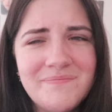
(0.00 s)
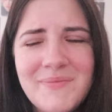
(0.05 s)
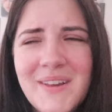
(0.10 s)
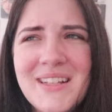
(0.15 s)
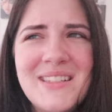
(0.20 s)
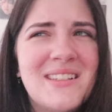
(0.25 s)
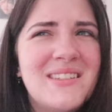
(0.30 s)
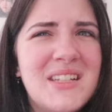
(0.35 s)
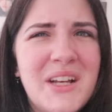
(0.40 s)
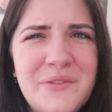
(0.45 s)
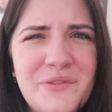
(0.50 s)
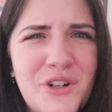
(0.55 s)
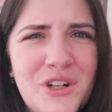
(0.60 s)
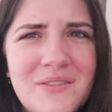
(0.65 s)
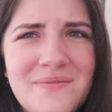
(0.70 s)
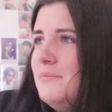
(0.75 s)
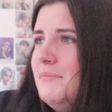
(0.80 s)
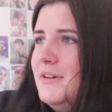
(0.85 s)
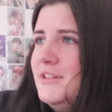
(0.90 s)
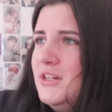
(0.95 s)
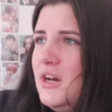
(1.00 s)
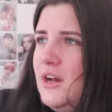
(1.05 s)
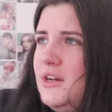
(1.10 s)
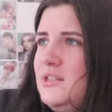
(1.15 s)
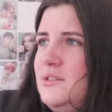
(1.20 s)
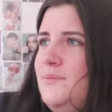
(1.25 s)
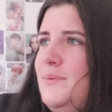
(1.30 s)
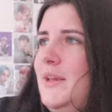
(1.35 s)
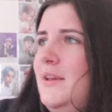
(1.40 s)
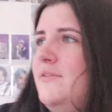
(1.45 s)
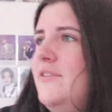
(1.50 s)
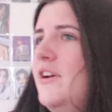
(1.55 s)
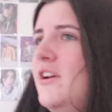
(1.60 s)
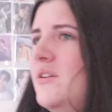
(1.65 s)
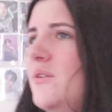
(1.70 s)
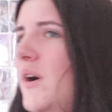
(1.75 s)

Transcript: Makes it tougher. My dog is being very